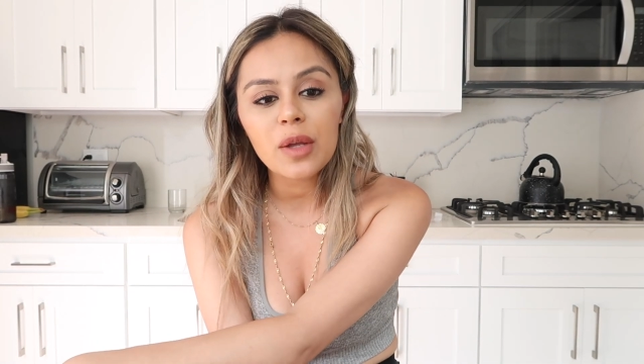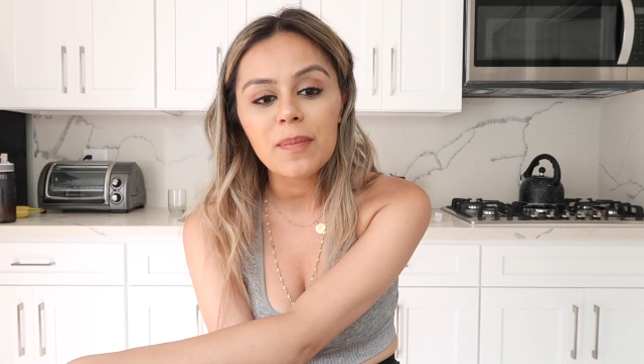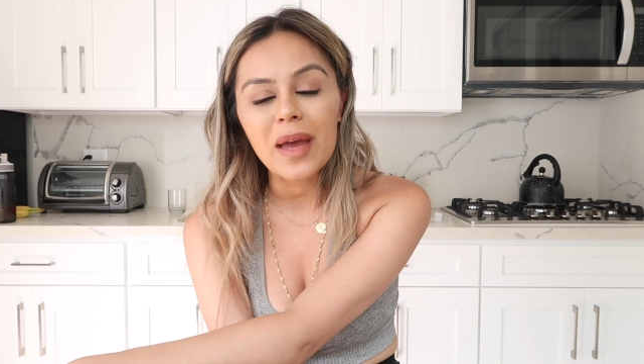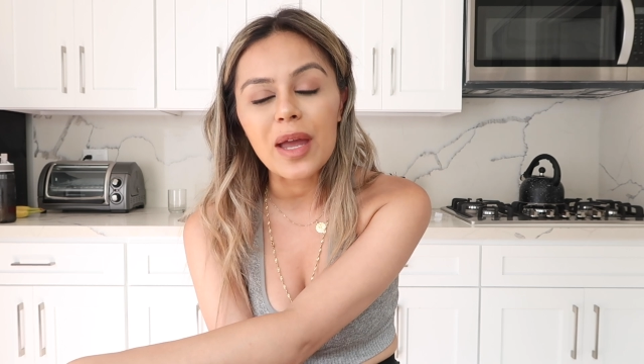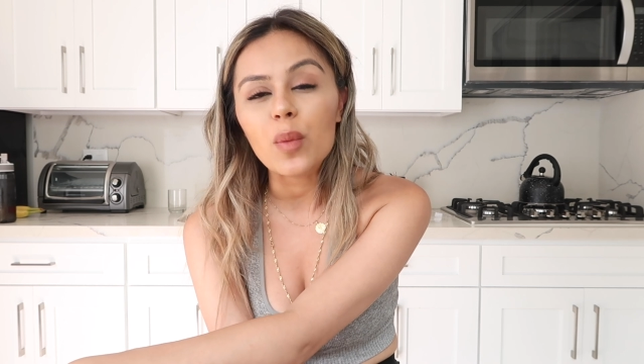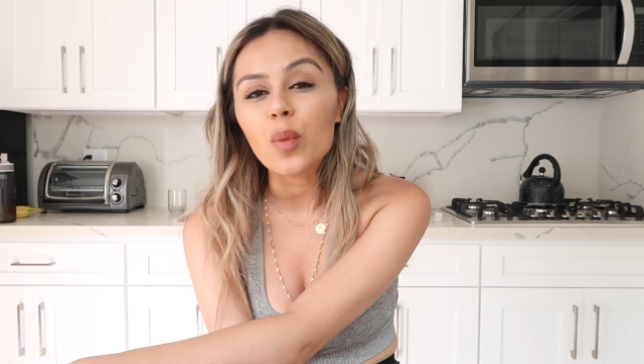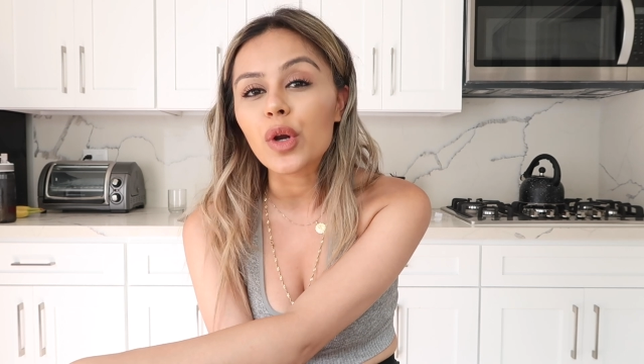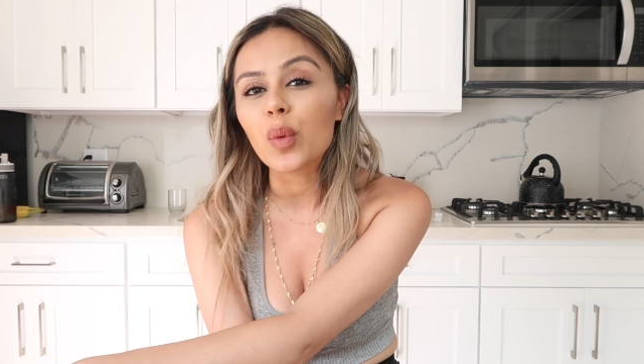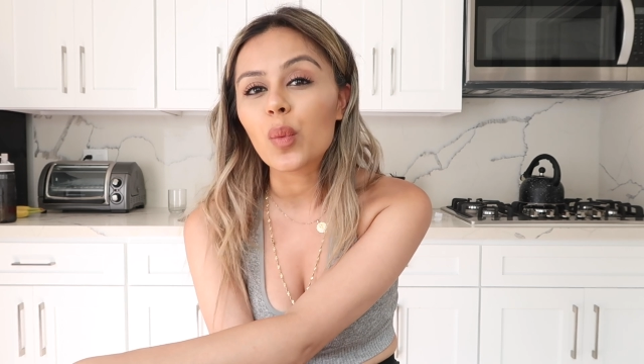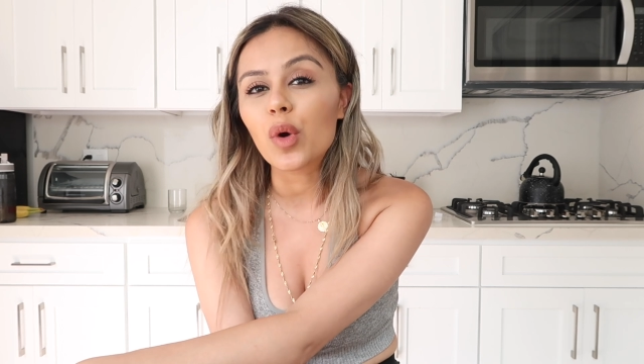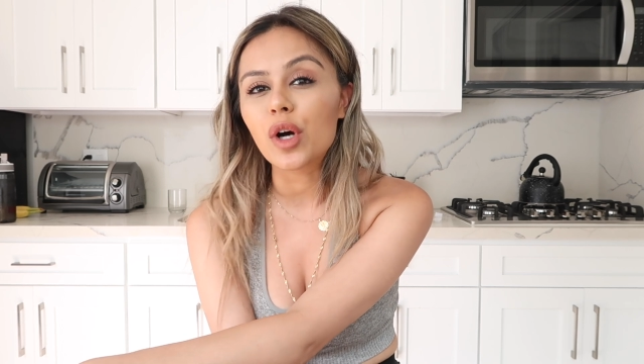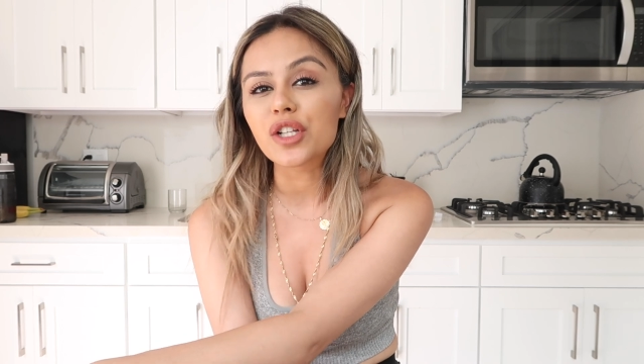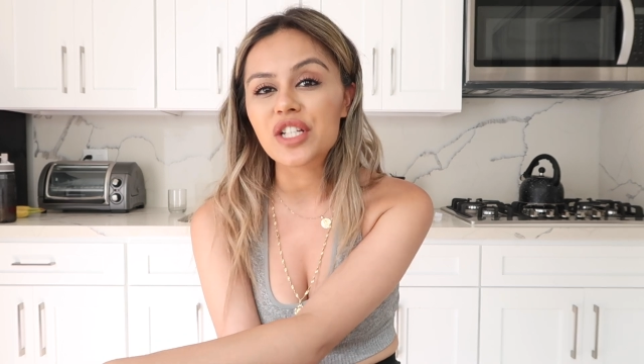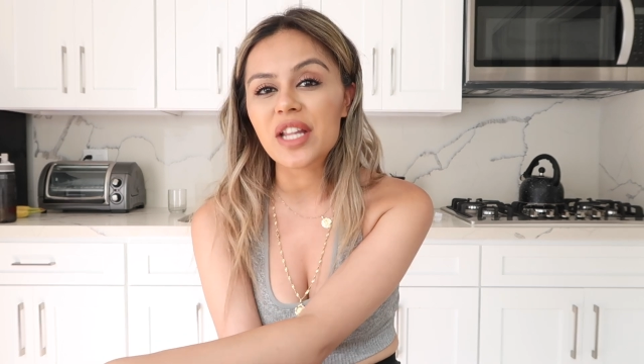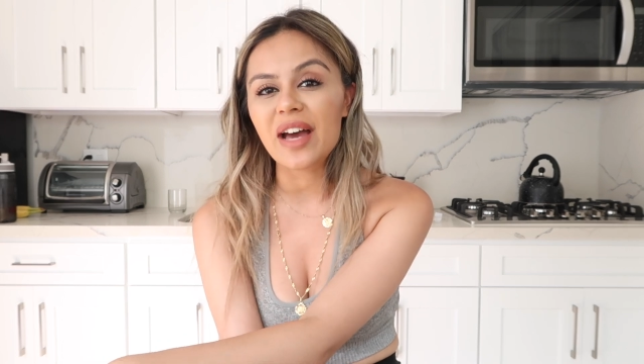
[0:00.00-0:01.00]
you may wanna
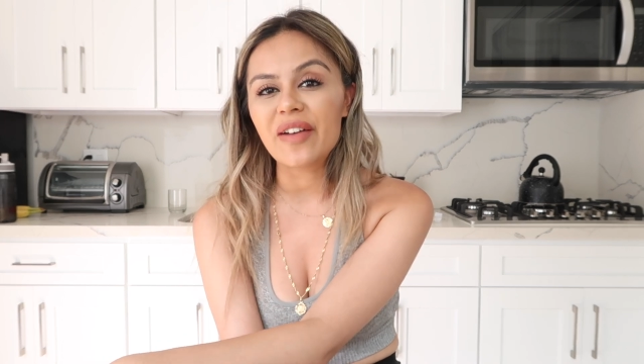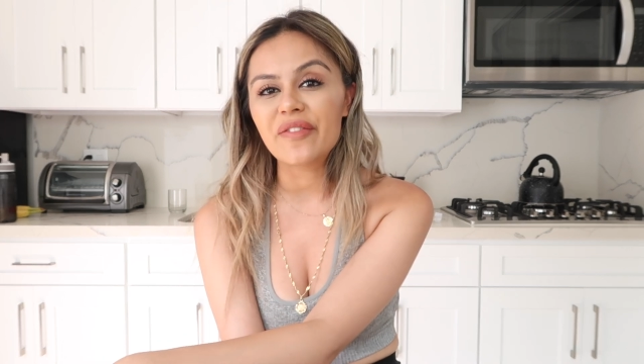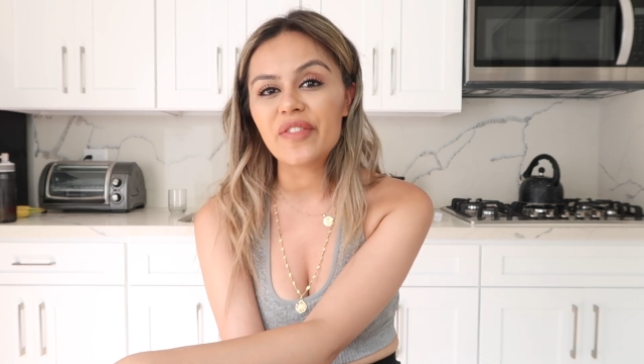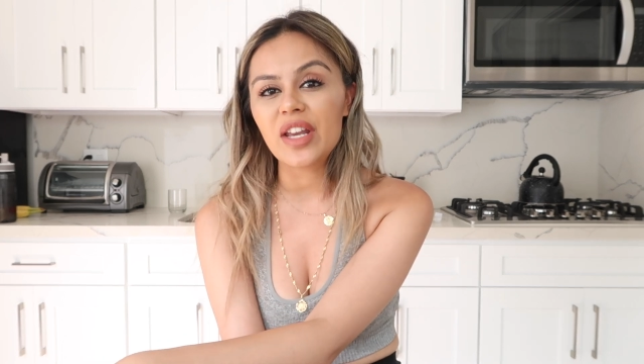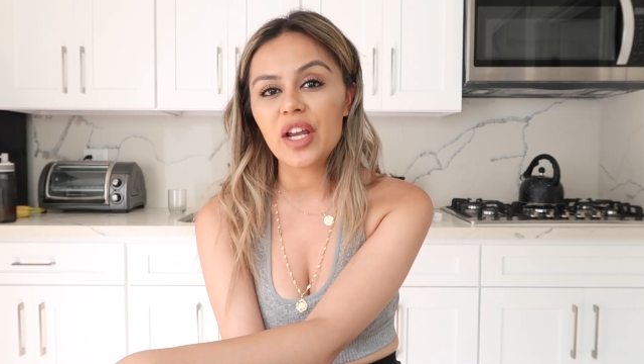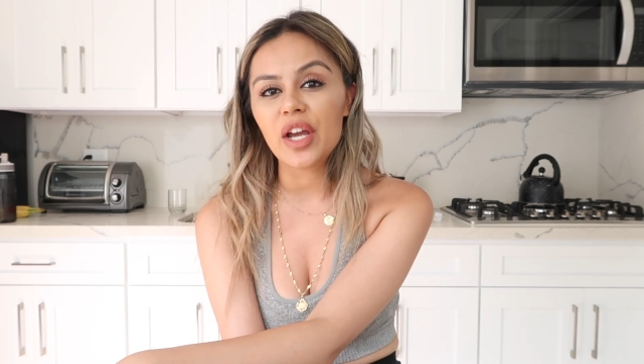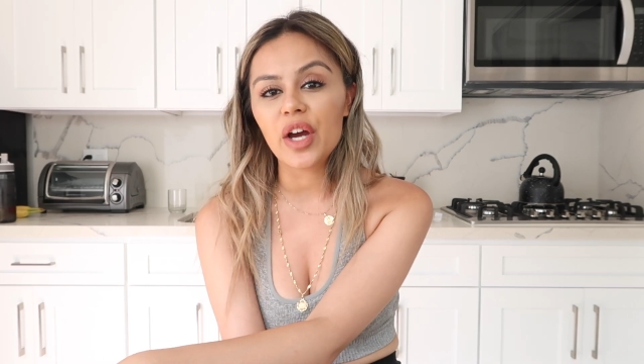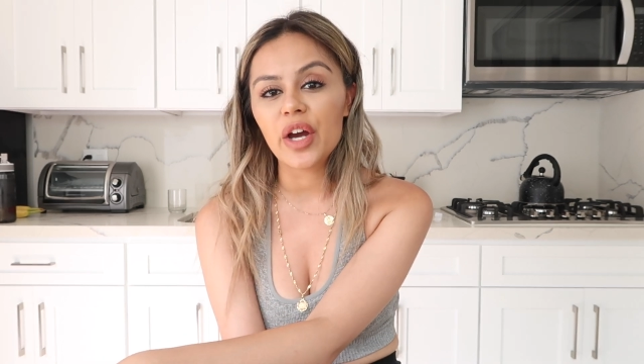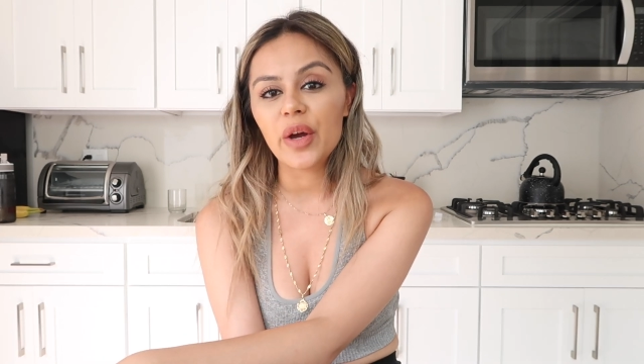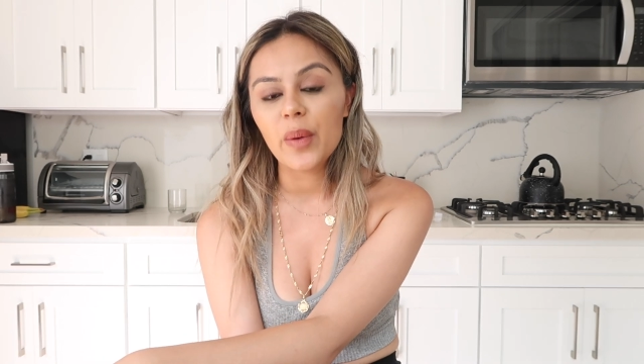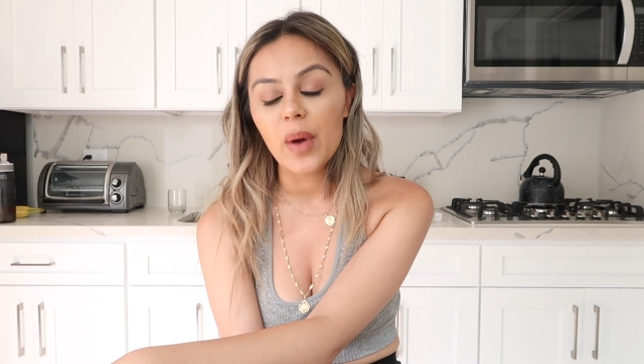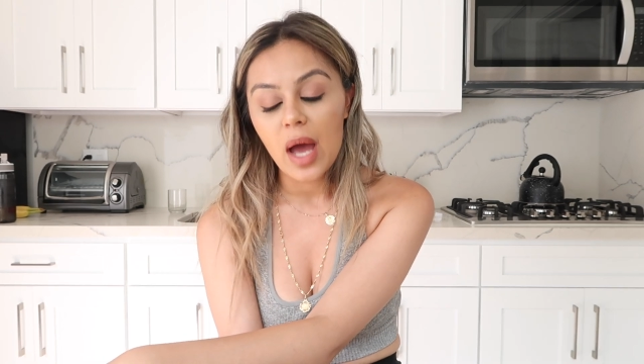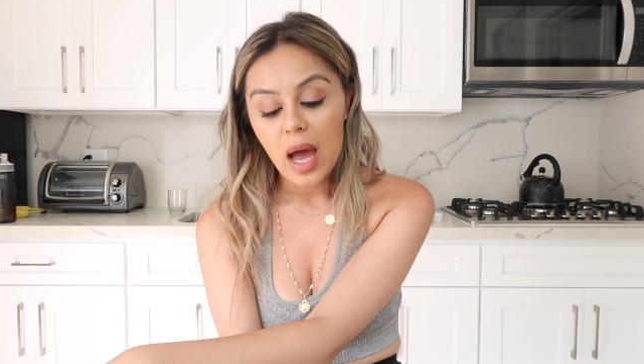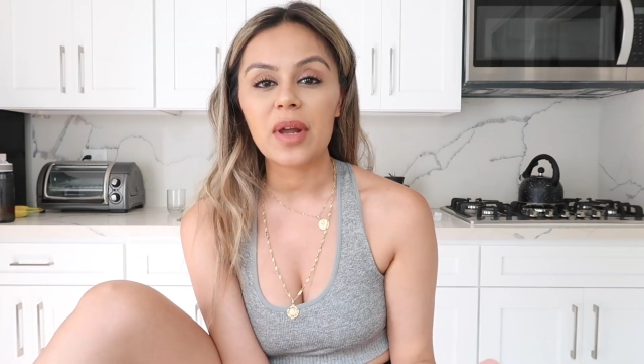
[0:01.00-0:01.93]
watch that video.